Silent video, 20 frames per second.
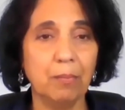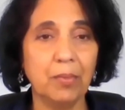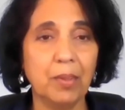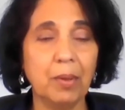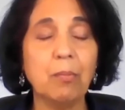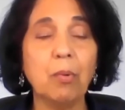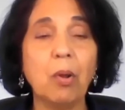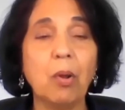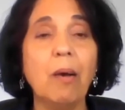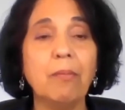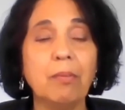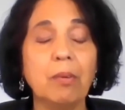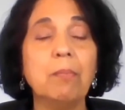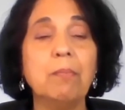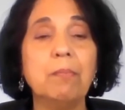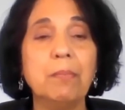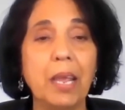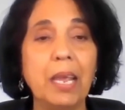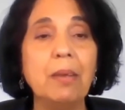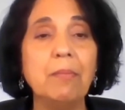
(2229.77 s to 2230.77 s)
Their
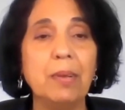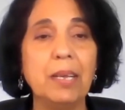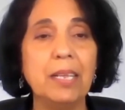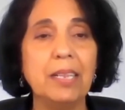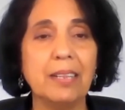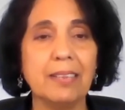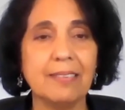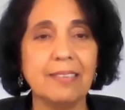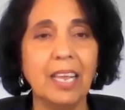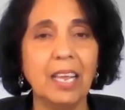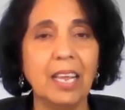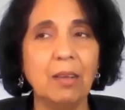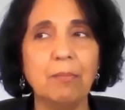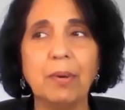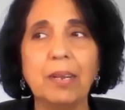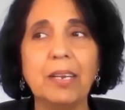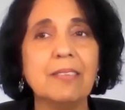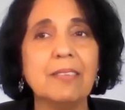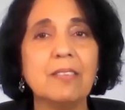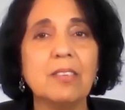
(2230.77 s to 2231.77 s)
problem may be the same,
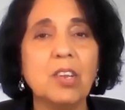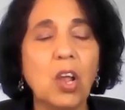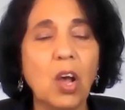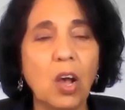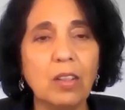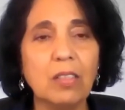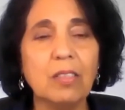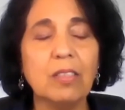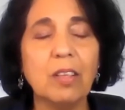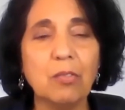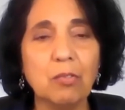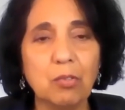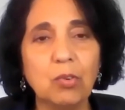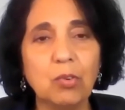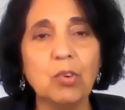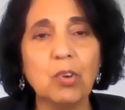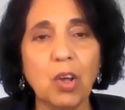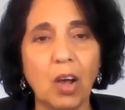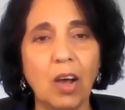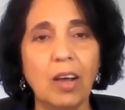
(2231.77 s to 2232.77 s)
but it's not the
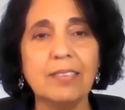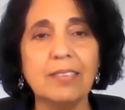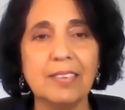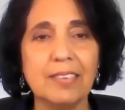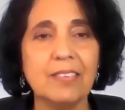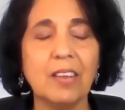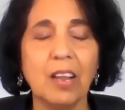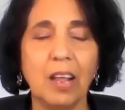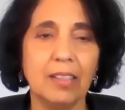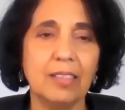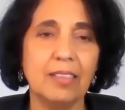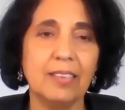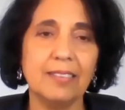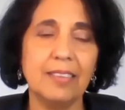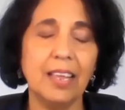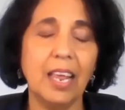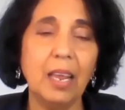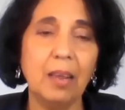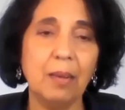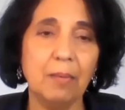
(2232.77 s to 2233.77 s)
root cause is not the
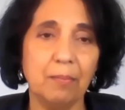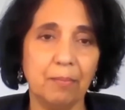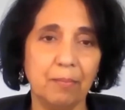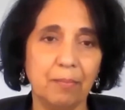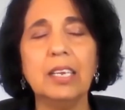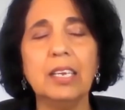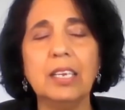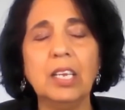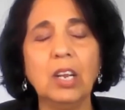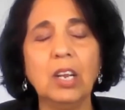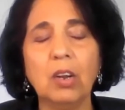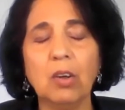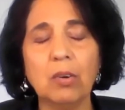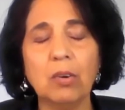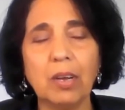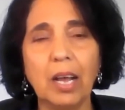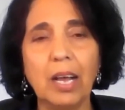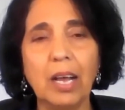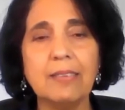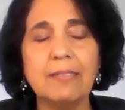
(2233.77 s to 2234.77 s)
same. You
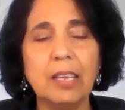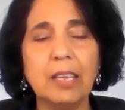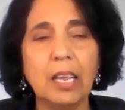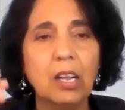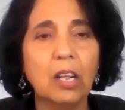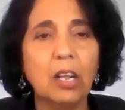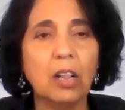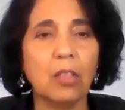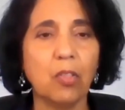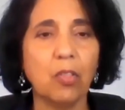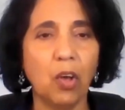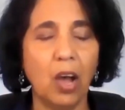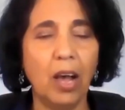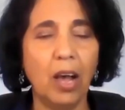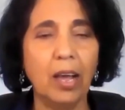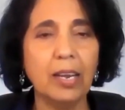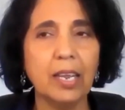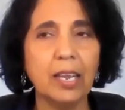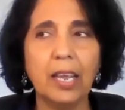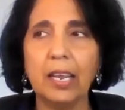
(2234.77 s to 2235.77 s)
know, a single
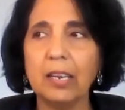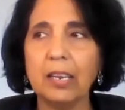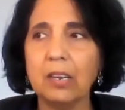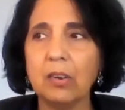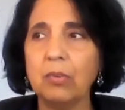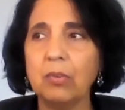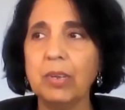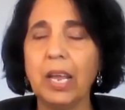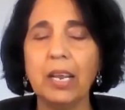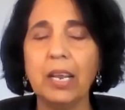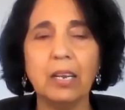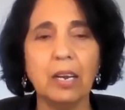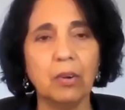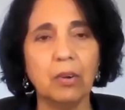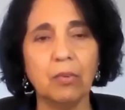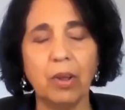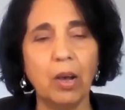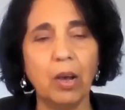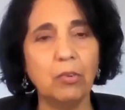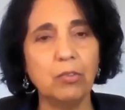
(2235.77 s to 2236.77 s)
thought can create
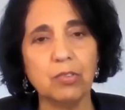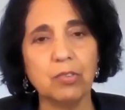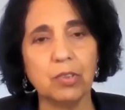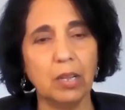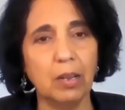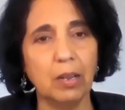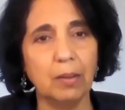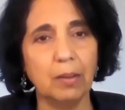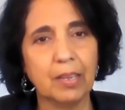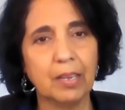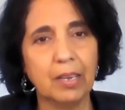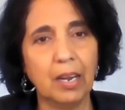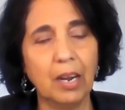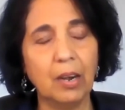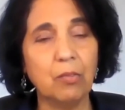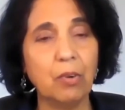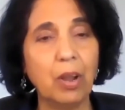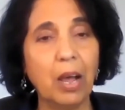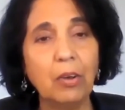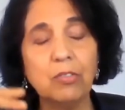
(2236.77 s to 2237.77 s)
arousal. Mm-hmm.
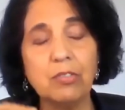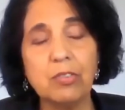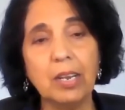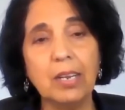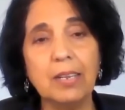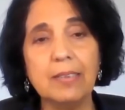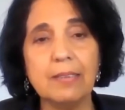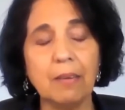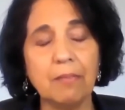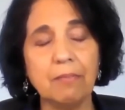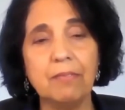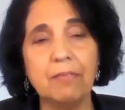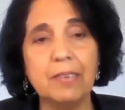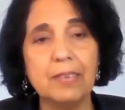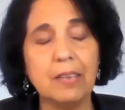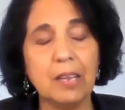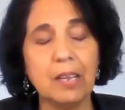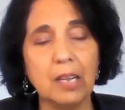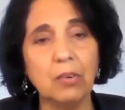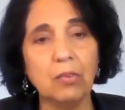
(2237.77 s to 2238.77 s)
Arousal is a
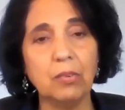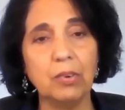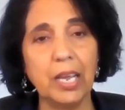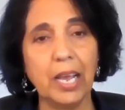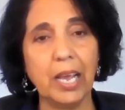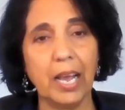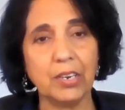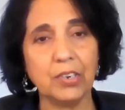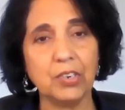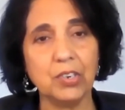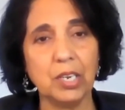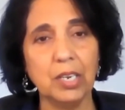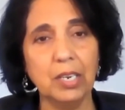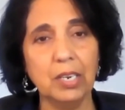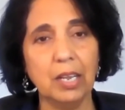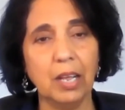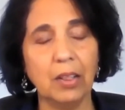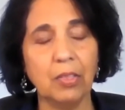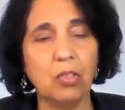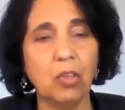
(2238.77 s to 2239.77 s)
physical reaction,
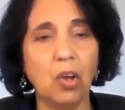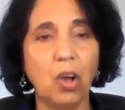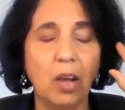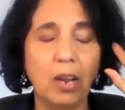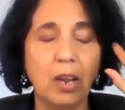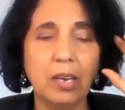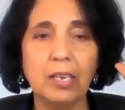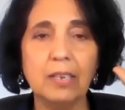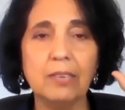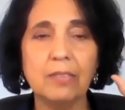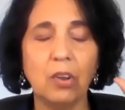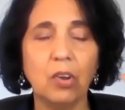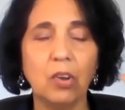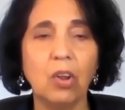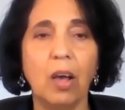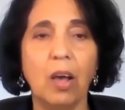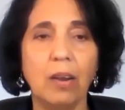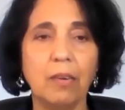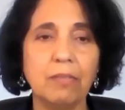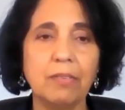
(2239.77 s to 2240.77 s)
a thought is a
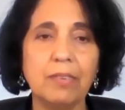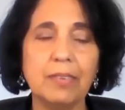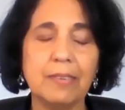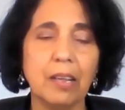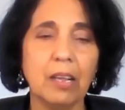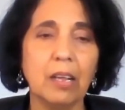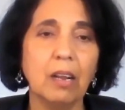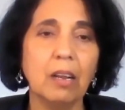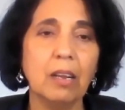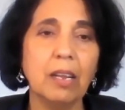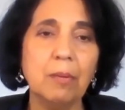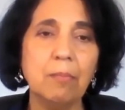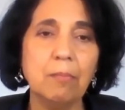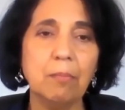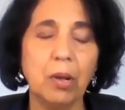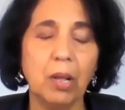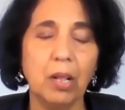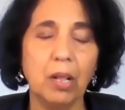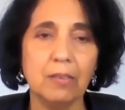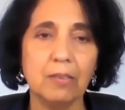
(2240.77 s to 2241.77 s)
non physical
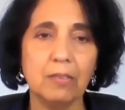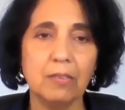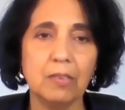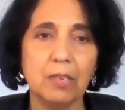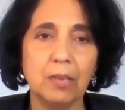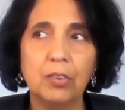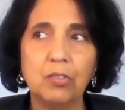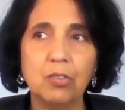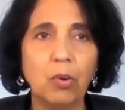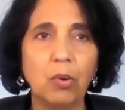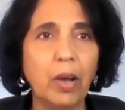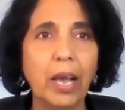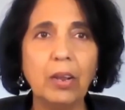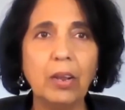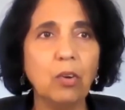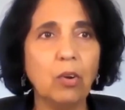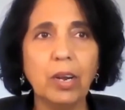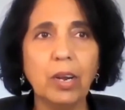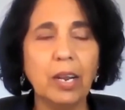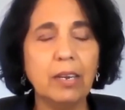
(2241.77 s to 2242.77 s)
impulse. So I
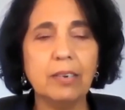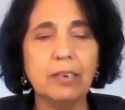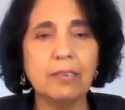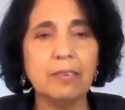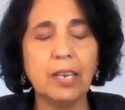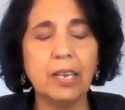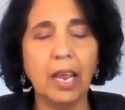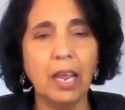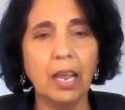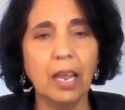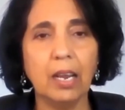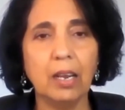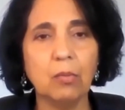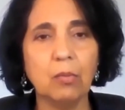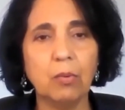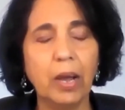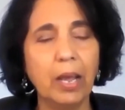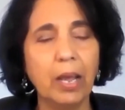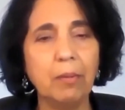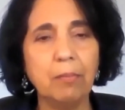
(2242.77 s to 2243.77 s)
don't understand
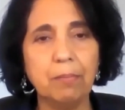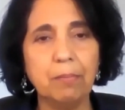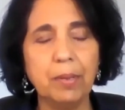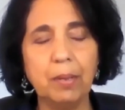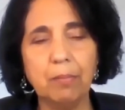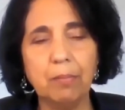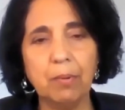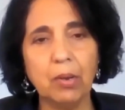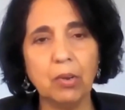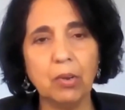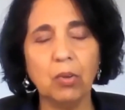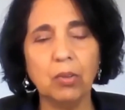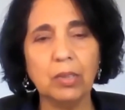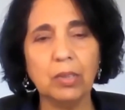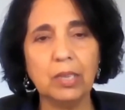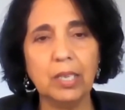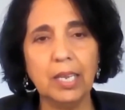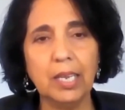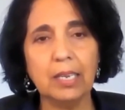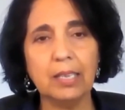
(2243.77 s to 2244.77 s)
why people don't
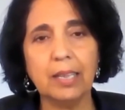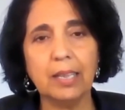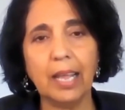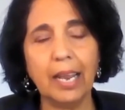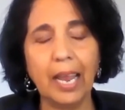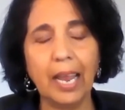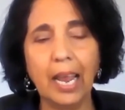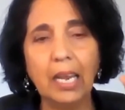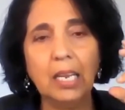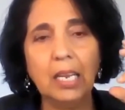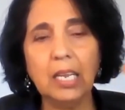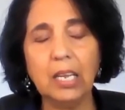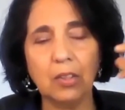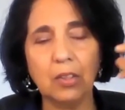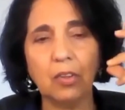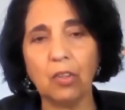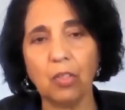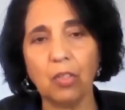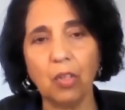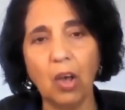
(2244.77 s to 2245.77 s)
think that any
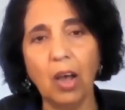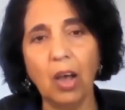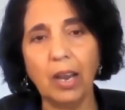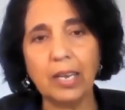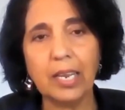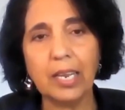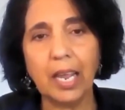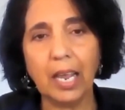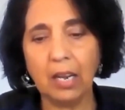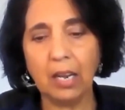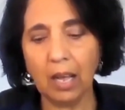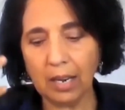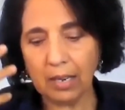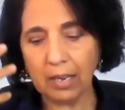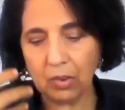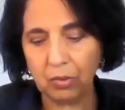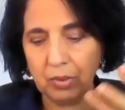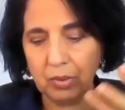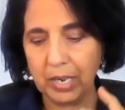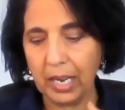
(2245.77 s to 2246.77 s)
other thought cannot
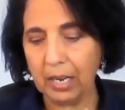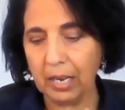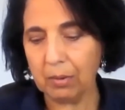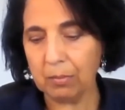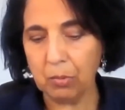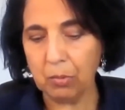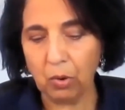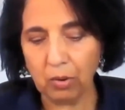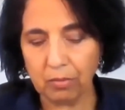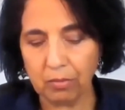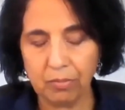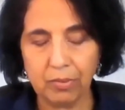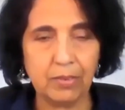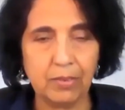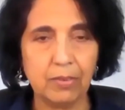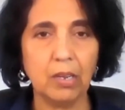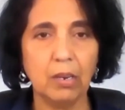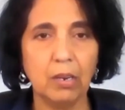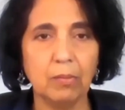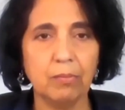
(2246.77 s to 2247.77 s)
create more
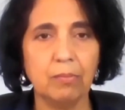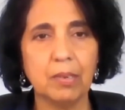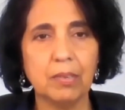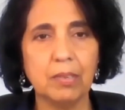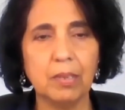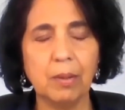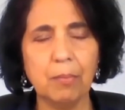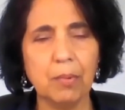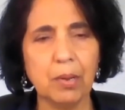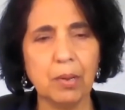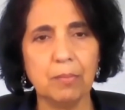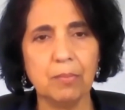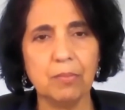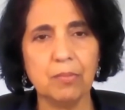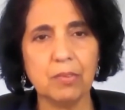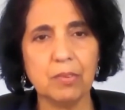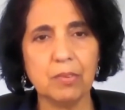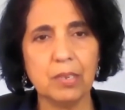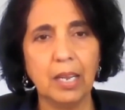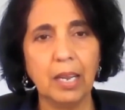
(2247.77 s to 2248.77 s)
physical
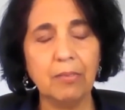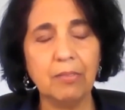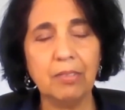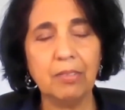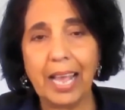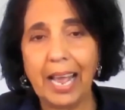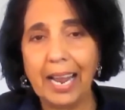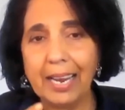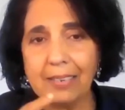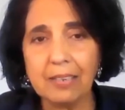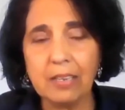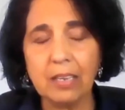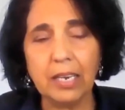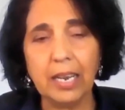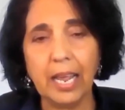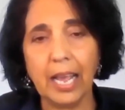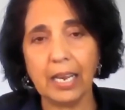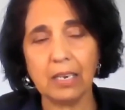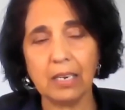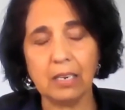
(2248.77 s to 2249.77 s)
symptoms. If that's
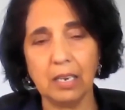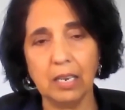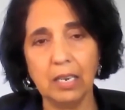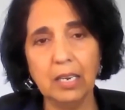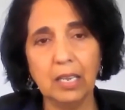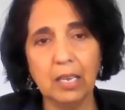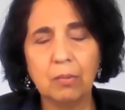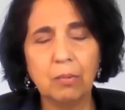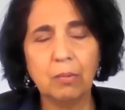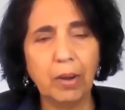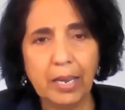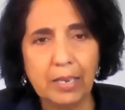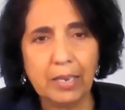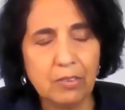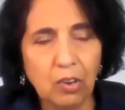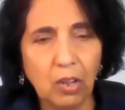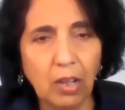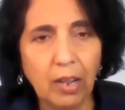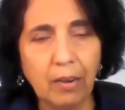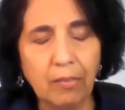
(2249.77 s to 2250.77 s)
connected, why is
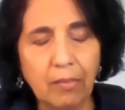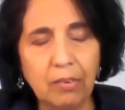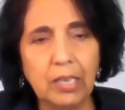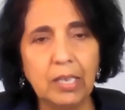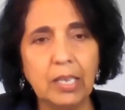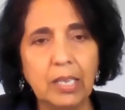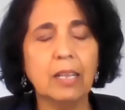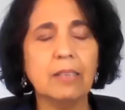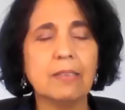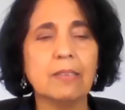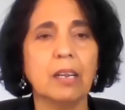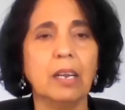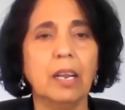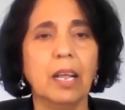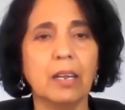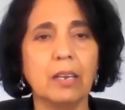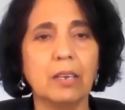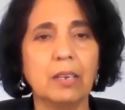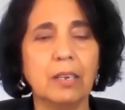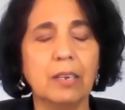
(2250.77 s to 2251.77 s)
not everything else
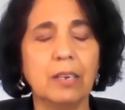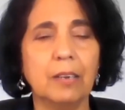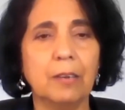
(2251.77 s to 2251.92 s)
connected?